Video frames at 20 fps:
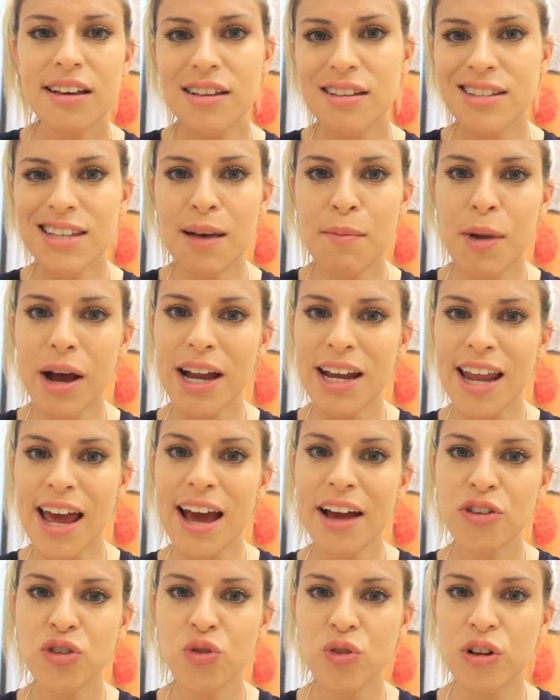
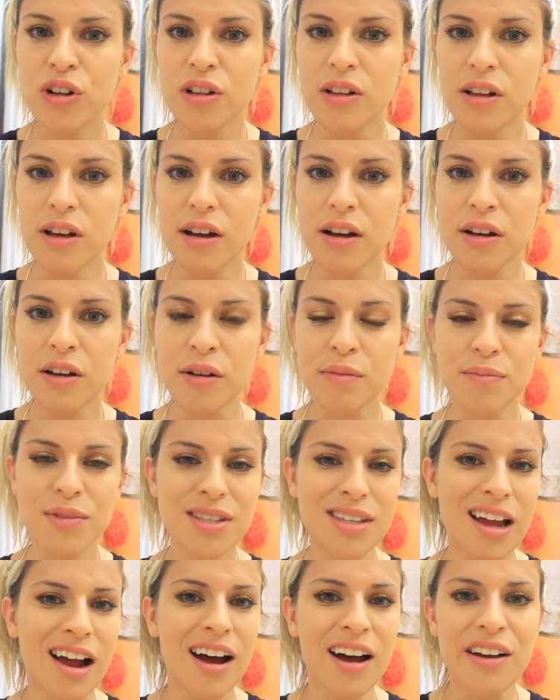semi-natural
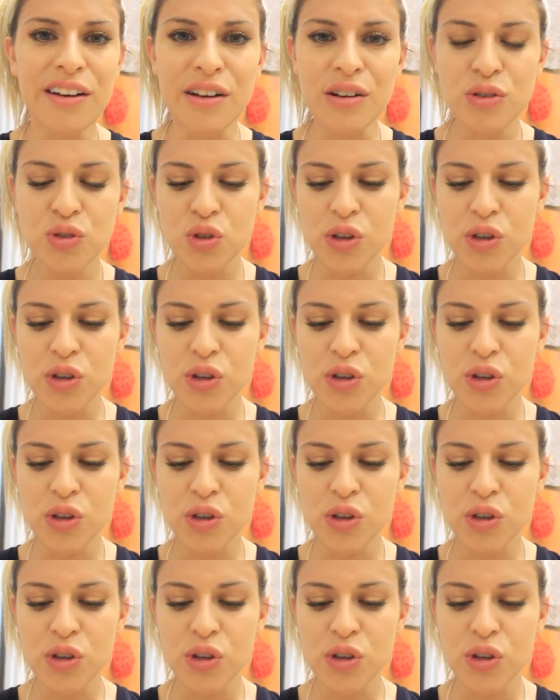style.